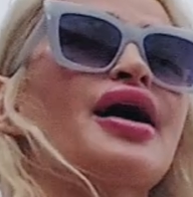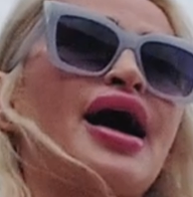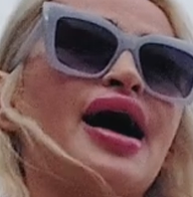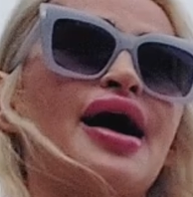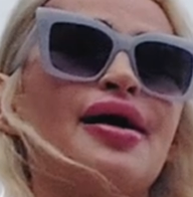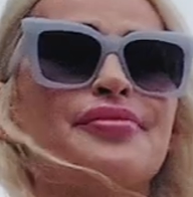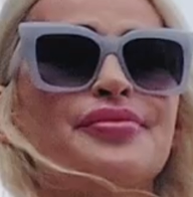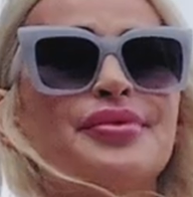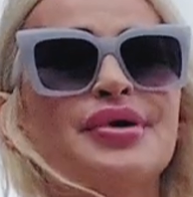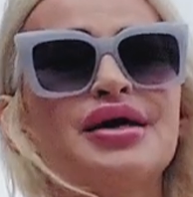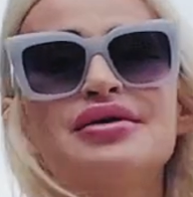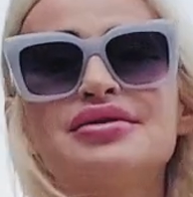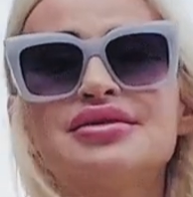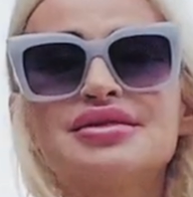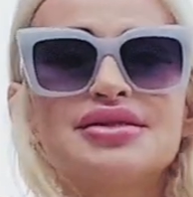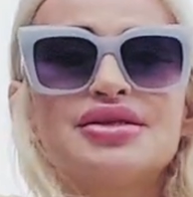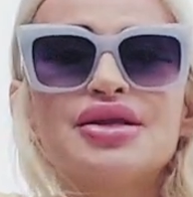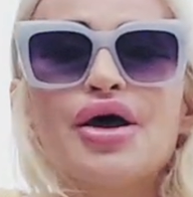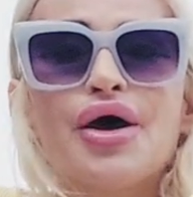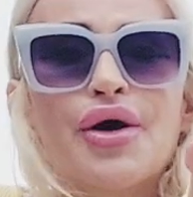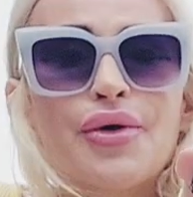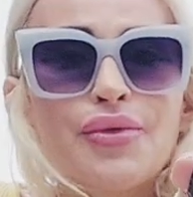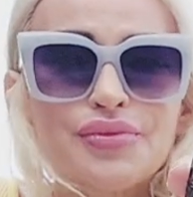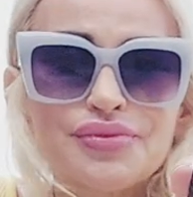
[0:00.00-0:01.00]
happens
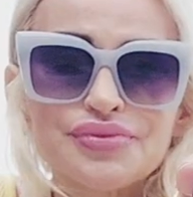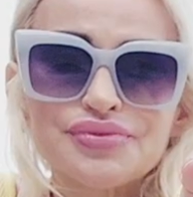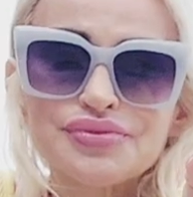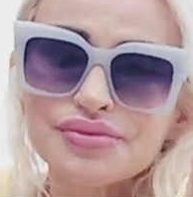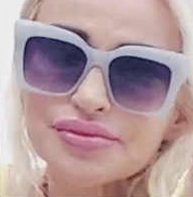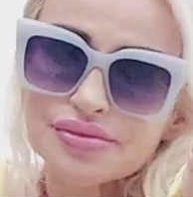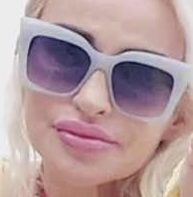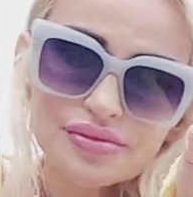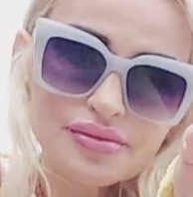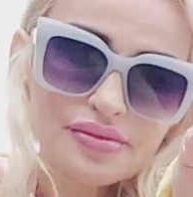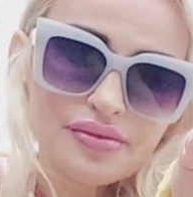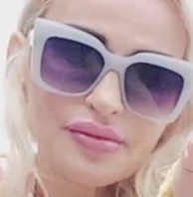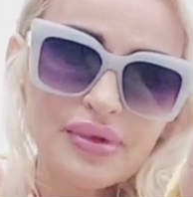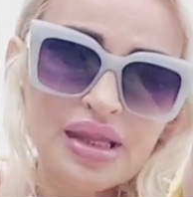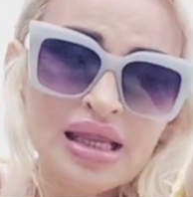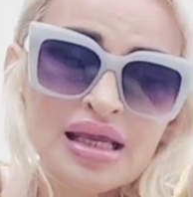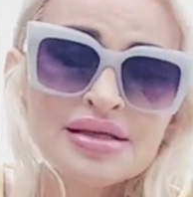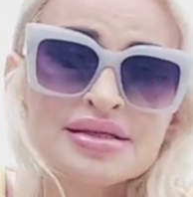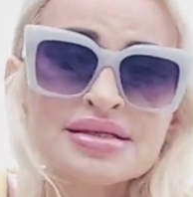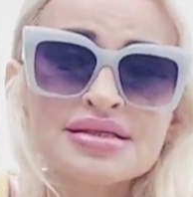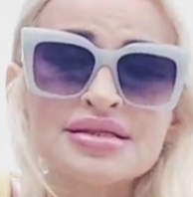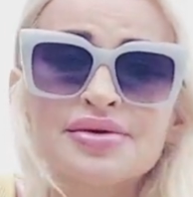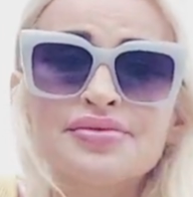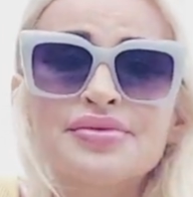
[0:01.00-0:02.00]
no
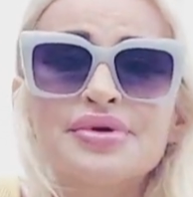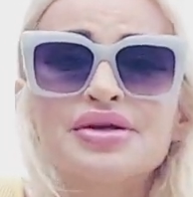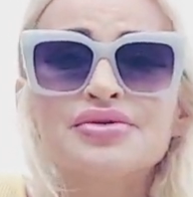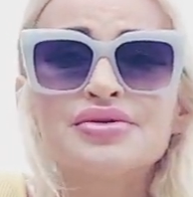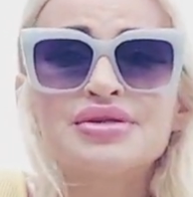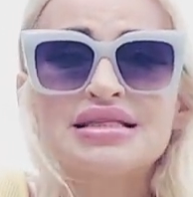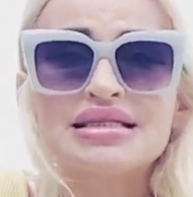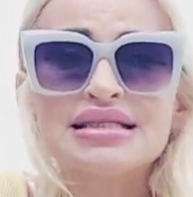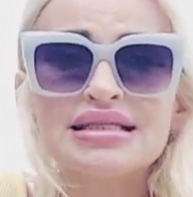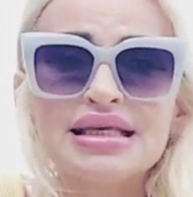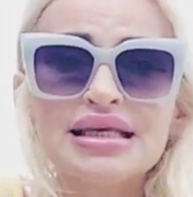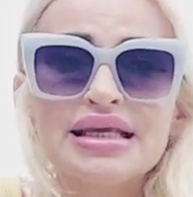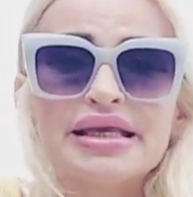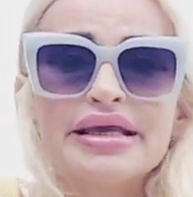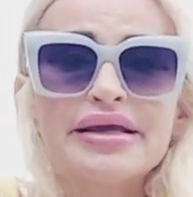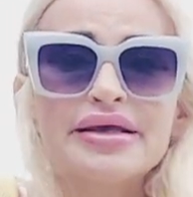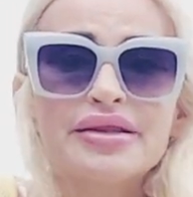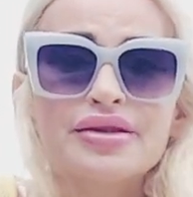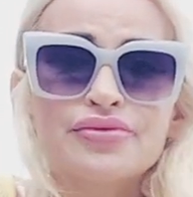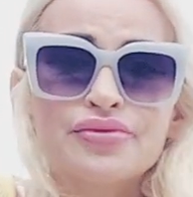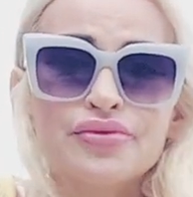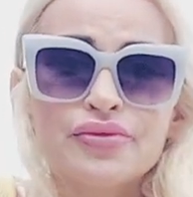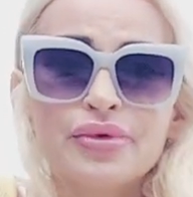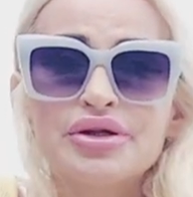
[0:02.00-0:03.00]
it's somebody who's seeking
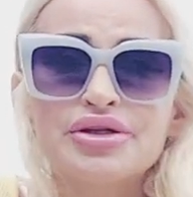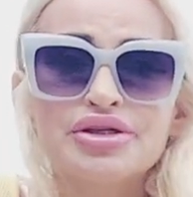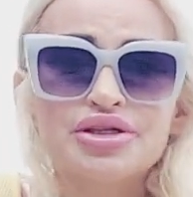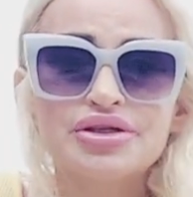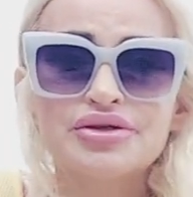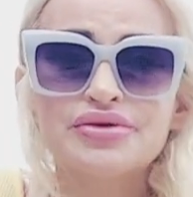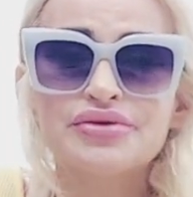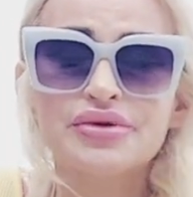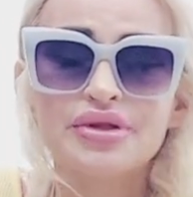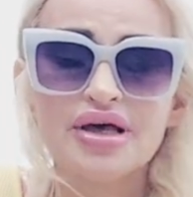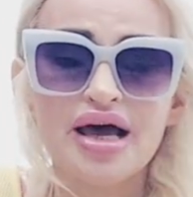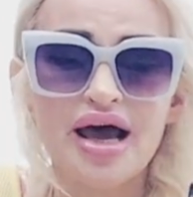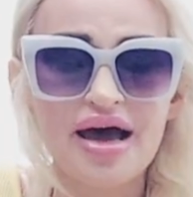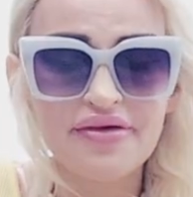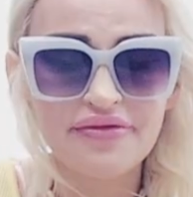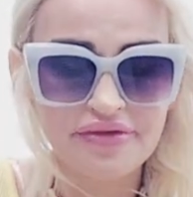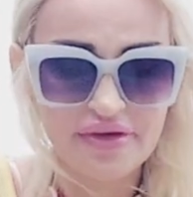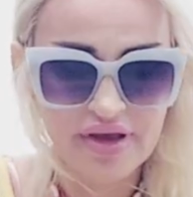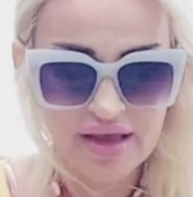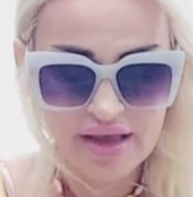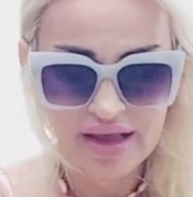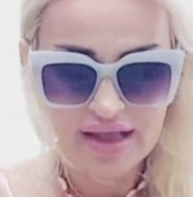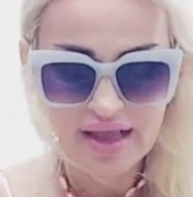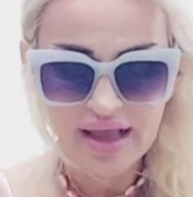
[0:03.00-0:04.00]
their one true love
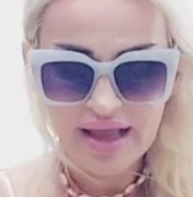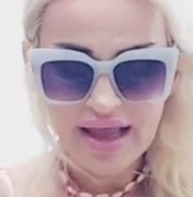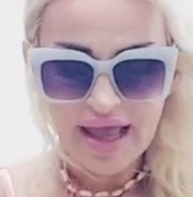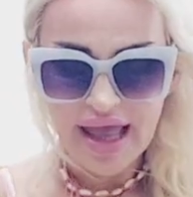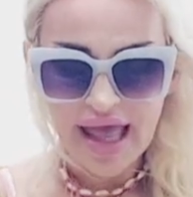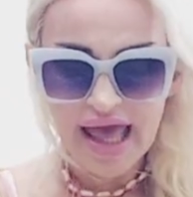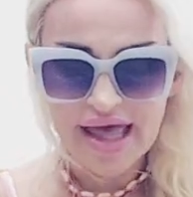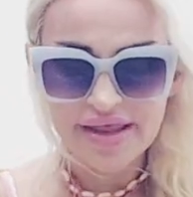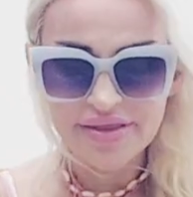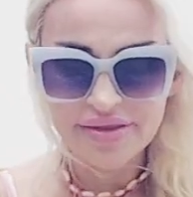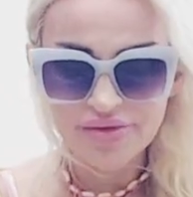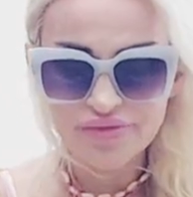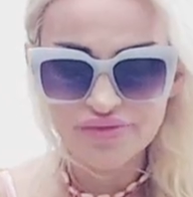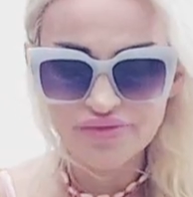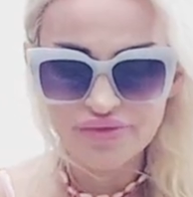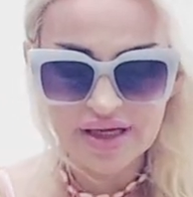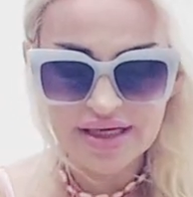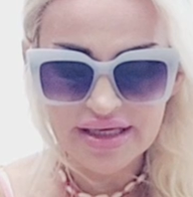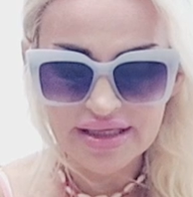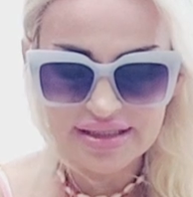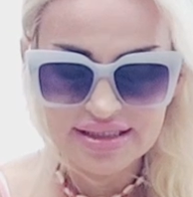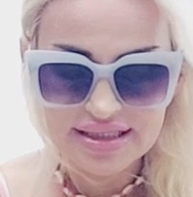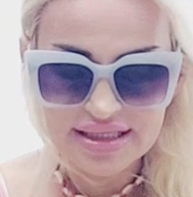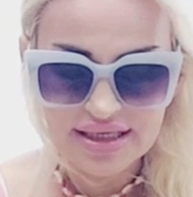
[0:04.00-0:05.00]
and they're
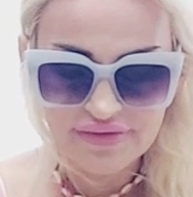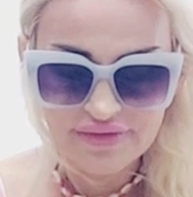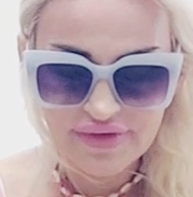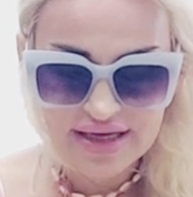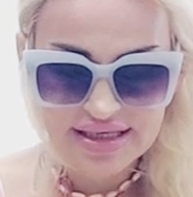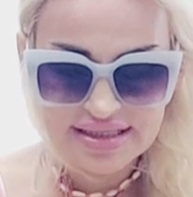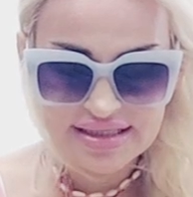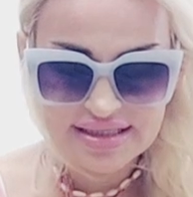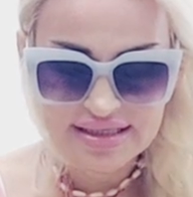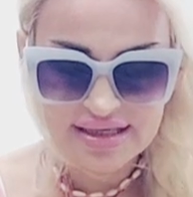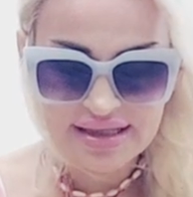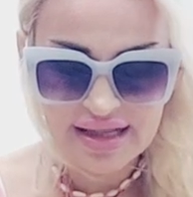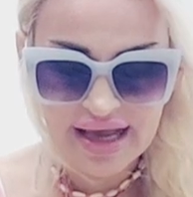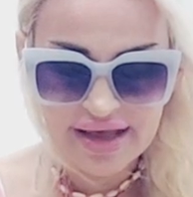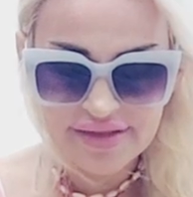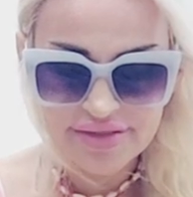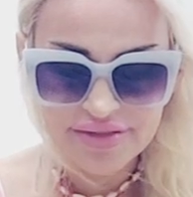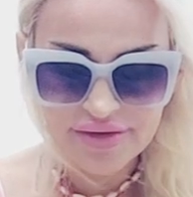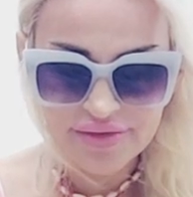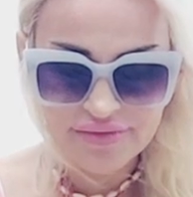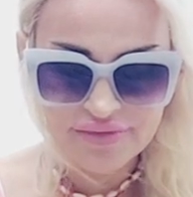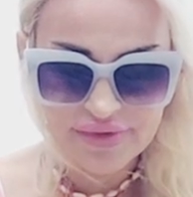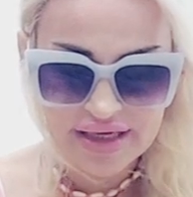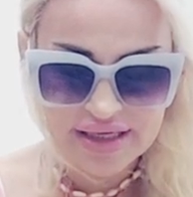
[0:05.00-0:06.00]
ready to invest in that.
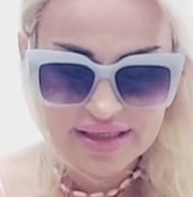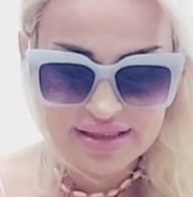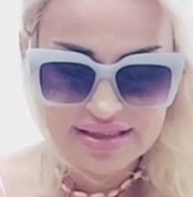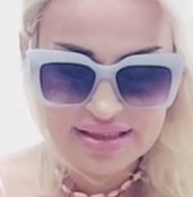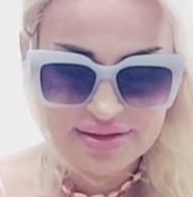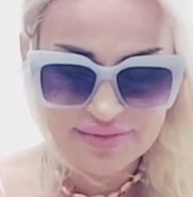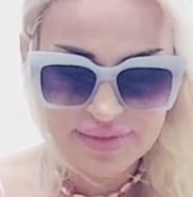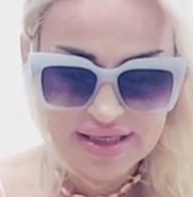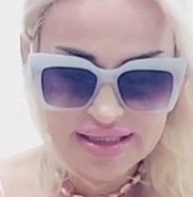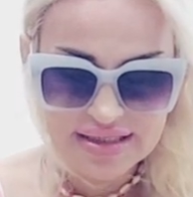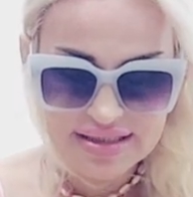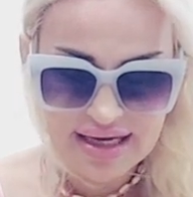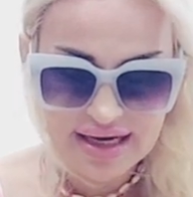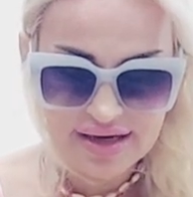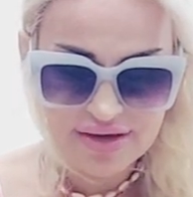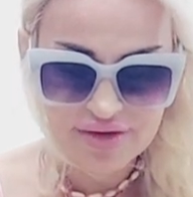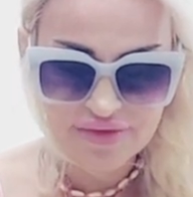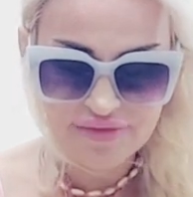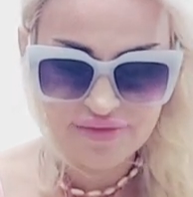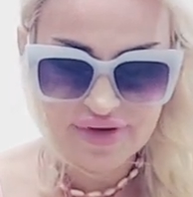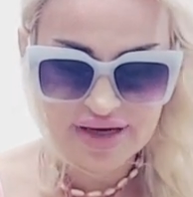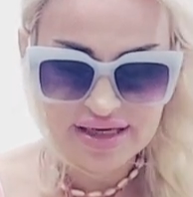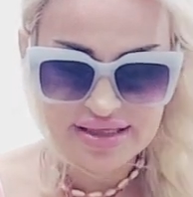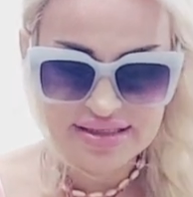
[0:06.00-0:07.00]
They're ready to make
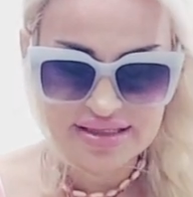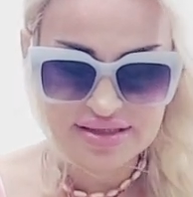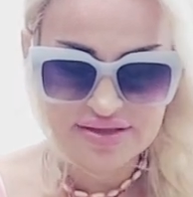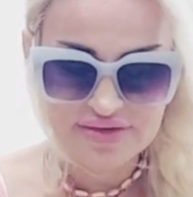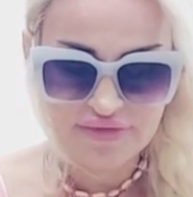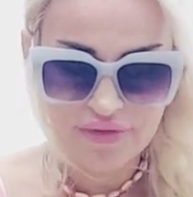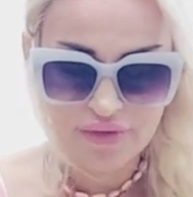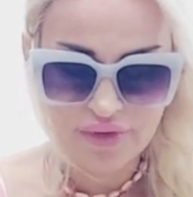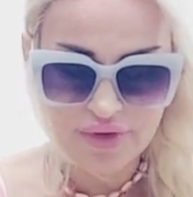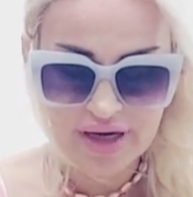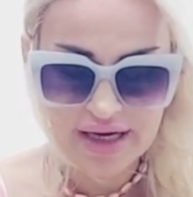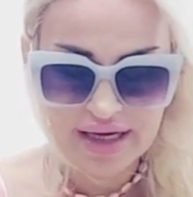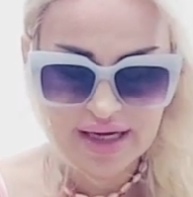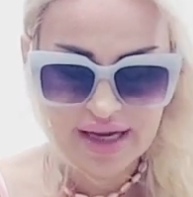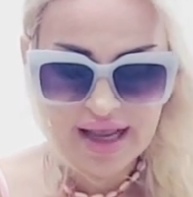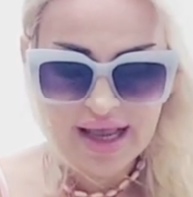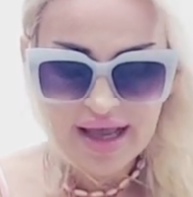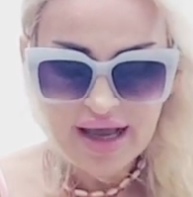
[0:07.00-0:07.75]
sacrifices for it.